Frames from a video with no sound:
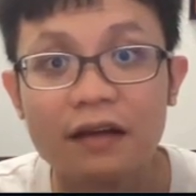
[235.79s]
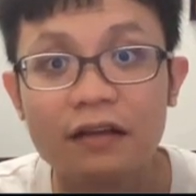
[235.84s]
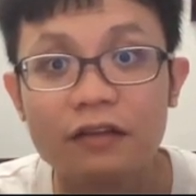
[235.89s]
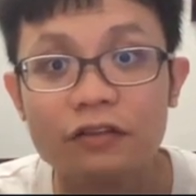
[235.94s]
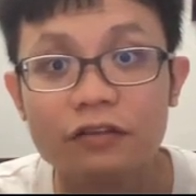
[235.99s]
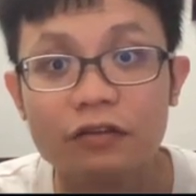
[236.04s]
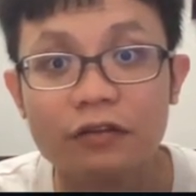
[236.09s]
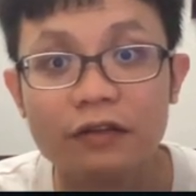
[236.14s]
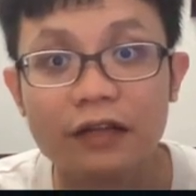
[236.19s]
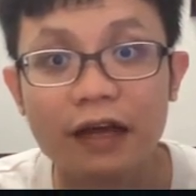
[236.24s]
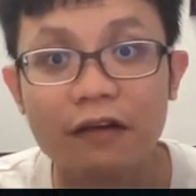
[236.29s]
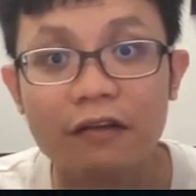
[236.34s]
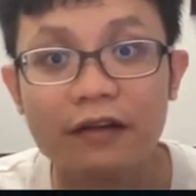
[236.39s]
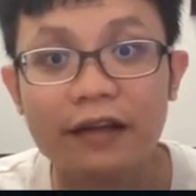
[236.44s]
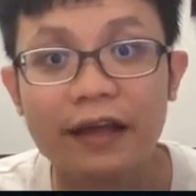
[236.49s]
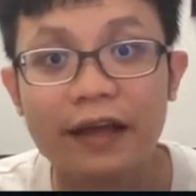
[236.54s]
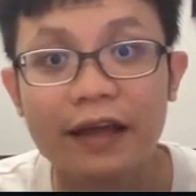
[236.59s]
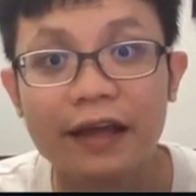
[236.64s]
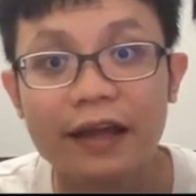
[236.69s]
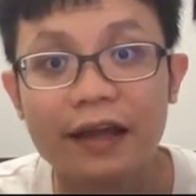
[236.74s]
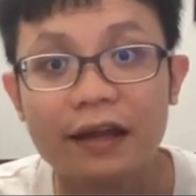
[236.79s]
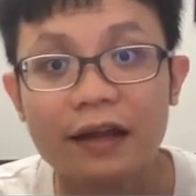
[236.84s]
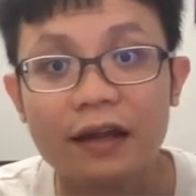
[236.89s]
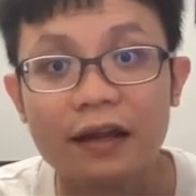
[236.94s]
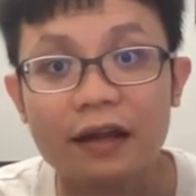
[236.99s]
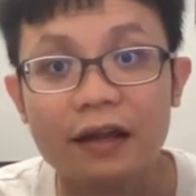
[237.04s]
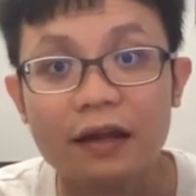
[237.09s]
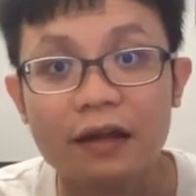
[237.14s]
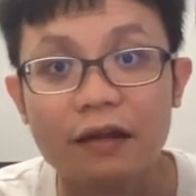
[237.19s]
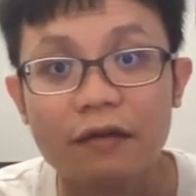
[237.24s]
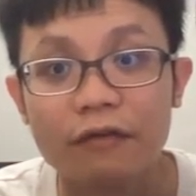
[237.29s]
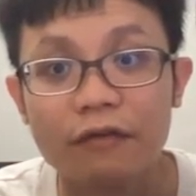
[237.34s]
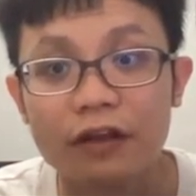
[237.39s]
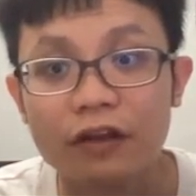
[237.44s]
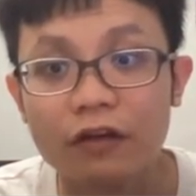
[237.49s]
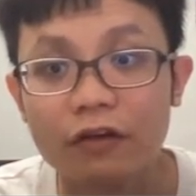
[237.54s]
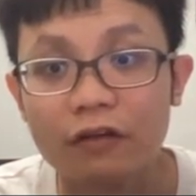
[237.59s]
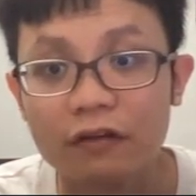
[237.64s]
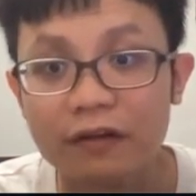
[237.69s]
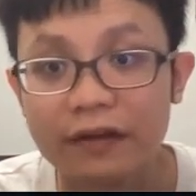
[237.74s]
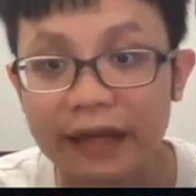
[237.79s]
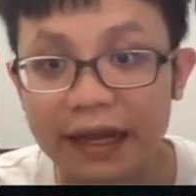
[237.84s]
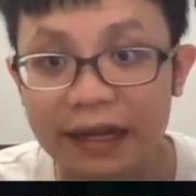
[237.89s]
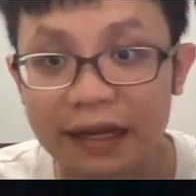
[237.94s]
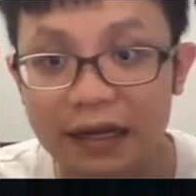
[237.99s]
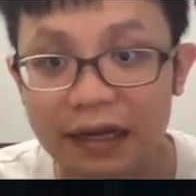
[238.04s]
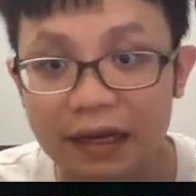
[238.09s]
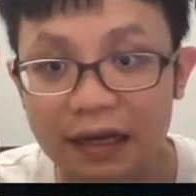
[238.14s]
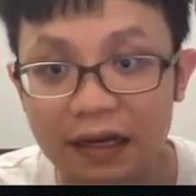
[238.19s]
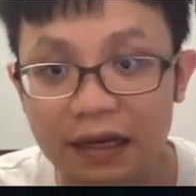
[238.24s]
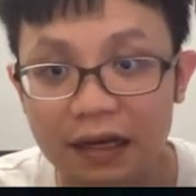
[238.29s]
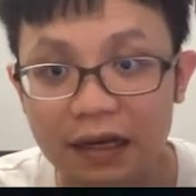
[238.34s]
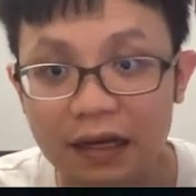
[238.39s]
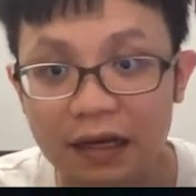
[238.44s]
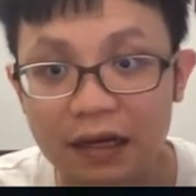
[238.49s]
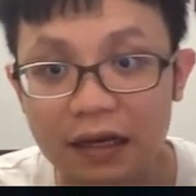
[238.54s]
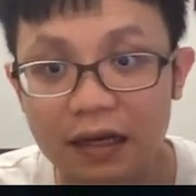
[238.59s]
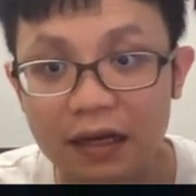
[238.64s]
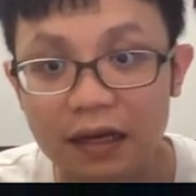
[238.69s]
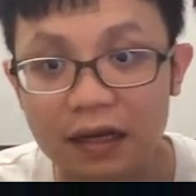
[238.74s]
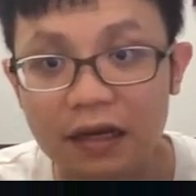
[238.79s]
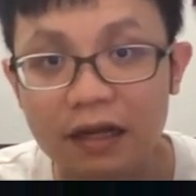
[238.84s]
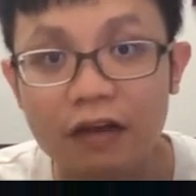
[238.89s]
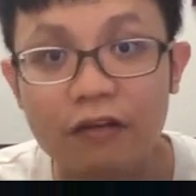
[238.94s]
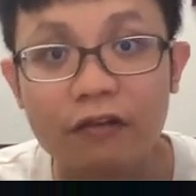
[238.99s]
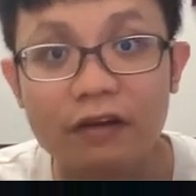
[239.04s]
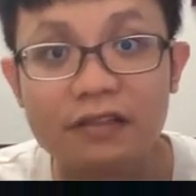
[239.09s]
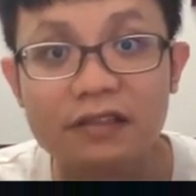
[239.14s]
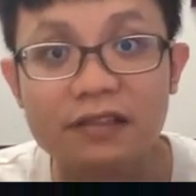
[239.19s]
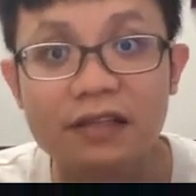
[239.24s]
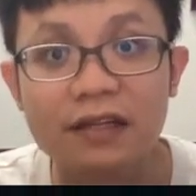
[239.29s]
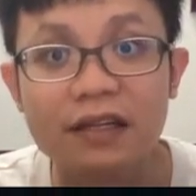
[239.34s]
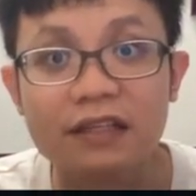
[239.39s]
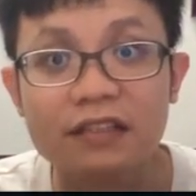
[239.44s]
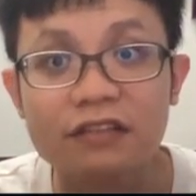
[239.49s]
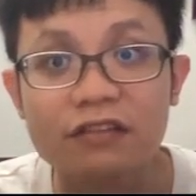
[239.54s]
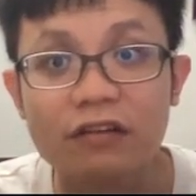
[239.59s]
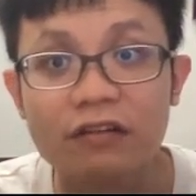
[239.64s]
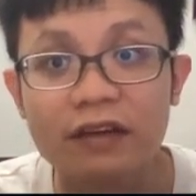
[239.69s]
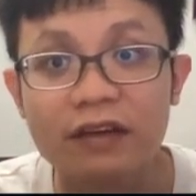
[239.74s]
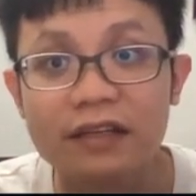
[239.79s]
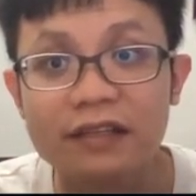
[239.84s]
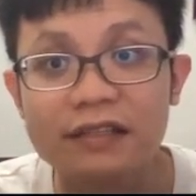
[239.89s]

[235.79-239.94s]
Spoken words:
So now that we know that the question is talking